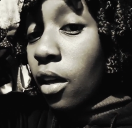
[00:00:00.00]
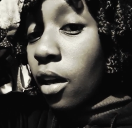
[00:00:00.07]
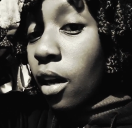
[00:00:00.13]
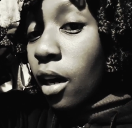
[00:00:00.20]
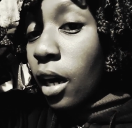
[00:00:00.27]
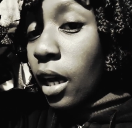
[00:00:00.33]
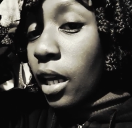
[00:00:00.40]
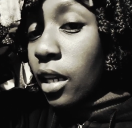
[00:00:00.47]

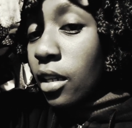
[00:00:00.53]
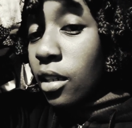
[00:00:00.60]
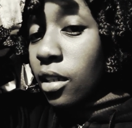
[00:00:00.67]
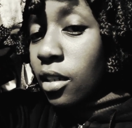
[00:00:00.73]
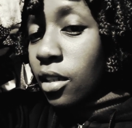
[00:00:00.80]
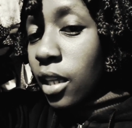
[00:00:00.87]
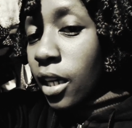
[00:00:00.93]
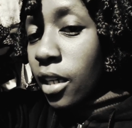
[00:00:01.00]
I
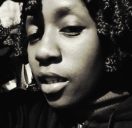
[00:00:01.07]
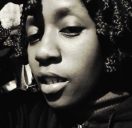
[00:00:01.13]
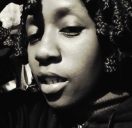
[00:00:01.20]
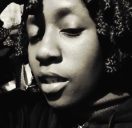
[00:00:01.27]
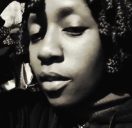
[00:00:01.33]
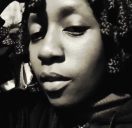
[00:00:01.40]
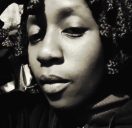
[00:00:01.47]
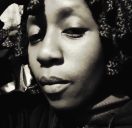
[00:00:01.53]
need that.
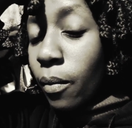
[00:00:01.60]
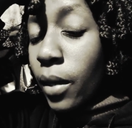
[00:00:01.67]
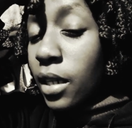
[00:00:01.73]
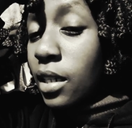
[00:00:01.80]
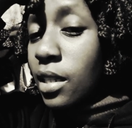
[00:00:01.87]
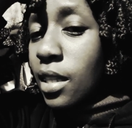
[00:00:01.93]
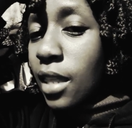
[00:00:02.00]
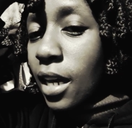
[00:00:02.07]
But
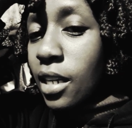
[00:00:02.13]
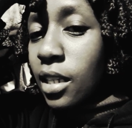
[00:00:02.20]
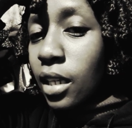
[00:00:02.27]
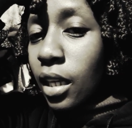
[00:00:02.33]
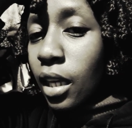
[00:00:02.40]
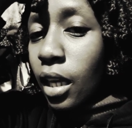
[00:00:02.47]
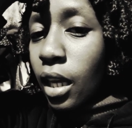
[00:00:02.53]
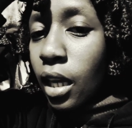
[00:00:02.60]
it's
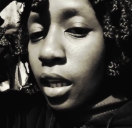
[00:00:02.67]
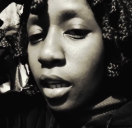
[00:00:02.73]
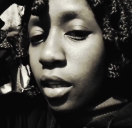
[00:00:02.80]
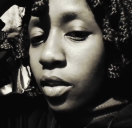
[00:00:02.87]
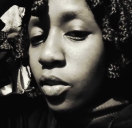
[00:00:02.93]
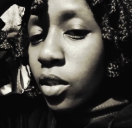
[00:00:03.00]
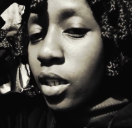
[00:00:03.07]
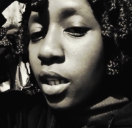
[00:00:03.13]
30k,
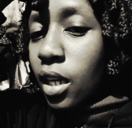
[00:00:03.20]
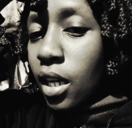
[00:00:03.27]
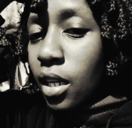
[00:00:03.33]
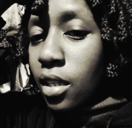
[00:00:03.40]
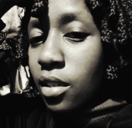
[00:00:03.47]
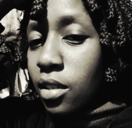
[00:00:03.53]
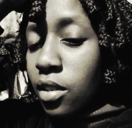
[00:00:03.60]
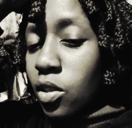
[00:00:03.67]
you
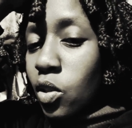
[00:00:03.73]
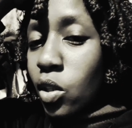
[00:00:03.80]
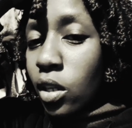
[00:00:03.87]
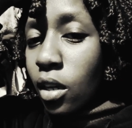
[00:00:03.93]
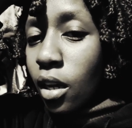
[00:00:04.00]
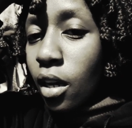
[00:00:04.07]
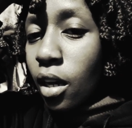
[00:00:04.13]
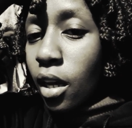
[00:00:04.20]
guys.
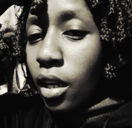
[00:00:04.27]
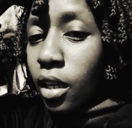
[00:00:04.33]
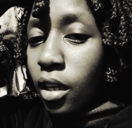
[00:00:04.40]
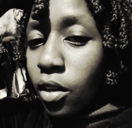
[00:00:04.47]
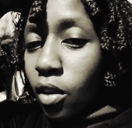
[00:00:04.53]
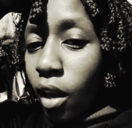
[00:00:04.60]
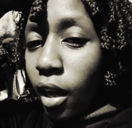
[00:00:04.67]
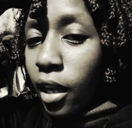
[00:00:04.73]
I can
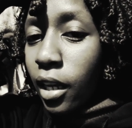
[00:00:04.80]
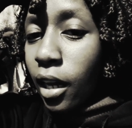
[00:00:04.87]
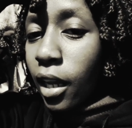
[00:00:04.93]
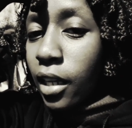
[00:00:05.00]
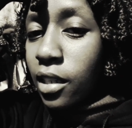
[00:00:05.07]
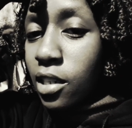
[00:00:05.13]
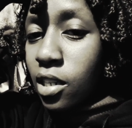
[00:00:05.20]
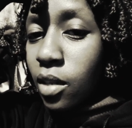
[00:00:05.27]
only
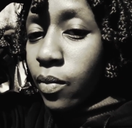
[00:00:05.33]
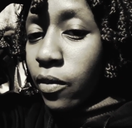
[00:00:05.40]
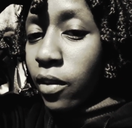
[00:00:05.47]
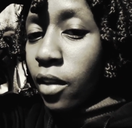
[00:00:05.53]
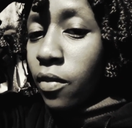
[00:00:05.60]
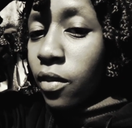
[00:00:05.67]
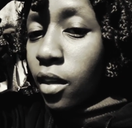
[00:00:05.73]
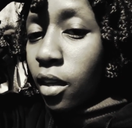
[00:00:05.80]
like trip
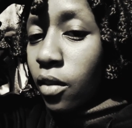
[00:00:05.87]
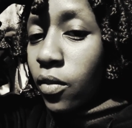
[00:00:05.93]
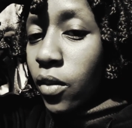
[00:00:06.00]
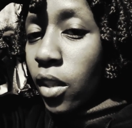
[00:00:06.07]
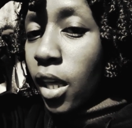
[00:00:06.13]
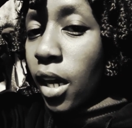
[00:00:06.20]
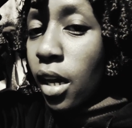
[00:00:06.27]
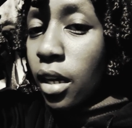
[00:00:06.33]
5k for
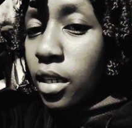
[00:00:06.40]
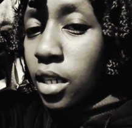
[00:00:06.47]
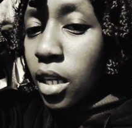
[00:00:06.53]
that.